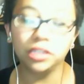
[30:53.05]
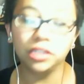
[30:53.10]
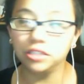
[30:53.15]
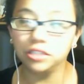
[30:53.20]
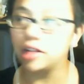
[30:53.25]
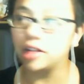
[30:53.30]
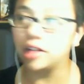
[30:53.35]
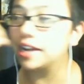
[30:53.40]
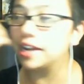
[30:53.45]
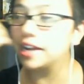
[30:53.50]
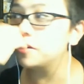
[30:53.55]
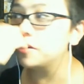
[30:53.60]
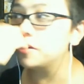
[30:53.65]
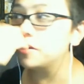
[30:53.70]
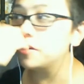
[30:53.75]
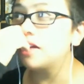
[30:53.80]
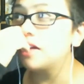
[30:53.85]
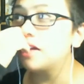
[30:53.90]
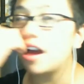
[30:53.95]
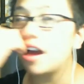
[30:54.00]
I know a
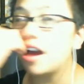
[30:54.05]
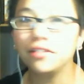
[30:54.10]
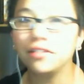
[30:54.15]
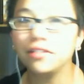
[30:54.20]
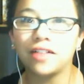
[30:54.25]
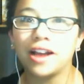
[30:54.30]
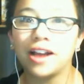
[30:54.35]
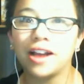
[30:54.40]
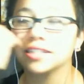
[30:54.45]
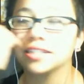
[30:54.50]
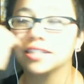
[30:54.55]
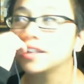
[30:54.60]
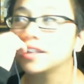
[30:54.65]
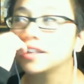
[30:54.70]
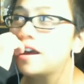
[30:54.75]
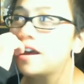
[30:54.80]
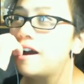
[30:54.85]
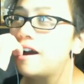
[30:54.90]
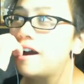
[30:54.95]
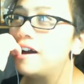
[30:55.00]
lot of guys,
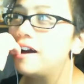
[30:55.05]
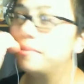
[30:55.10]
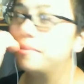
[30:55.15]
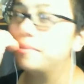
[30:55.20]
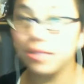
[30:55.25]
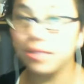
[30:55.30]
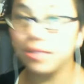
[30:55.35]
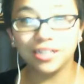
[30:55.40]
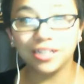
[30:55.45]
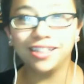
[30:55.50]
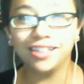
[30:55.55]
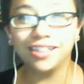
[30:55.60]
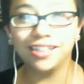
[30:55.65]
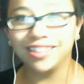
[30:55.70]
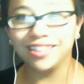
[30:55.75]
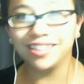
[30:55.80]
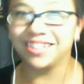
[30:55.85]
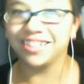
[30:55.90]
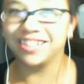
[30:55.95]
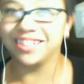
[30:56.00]
particularly on
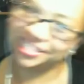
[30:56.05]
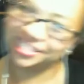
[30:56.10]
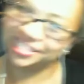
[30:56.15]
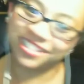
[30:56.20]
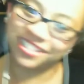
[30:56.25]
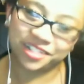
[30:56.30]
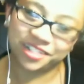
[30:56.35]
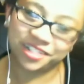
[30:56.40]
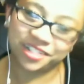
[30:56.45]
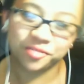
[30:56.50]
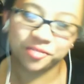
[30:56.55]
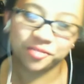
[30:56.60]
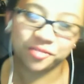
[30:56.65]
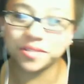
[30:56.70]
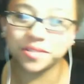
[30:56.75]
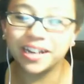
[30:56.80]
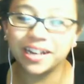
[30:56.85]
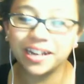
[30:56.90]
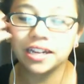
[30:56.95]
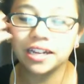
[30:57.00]
the internet, of course, right,